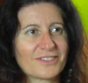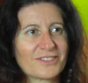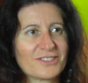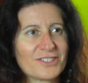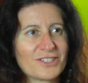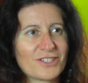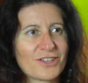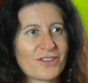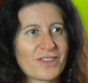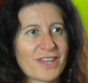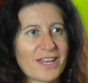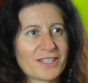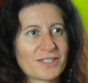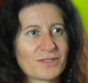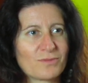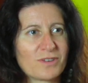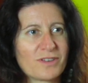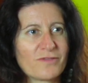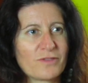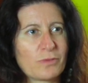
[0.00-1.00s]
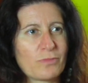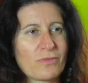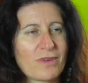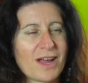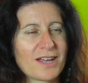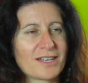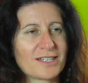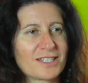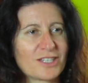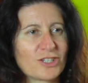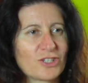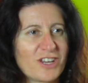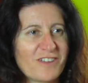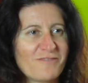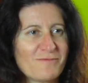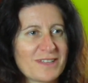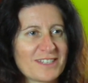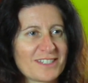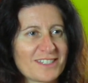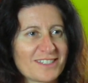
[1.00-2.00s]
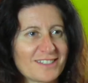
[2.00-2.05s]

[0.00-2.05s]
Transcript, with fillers: And so that's one of your proudest achievements?